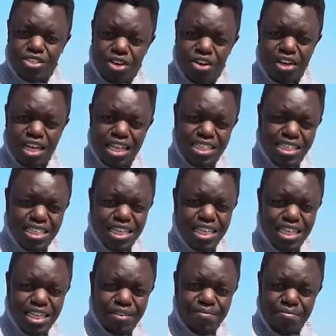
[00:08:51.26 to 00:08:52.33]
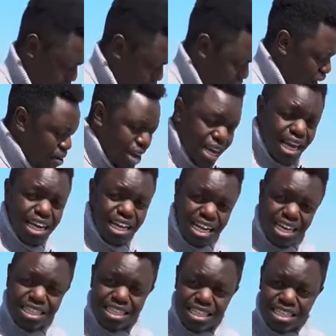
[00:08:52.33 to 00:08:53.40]
talk. Let's see how I can
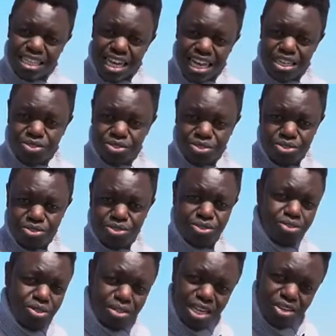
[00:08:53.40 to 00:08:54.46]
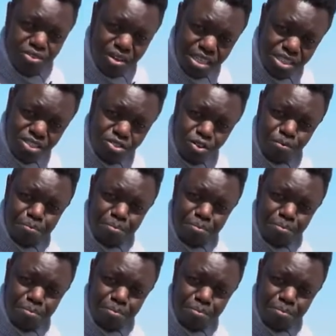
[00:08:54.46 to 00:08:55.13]
get this car to you so that you can stop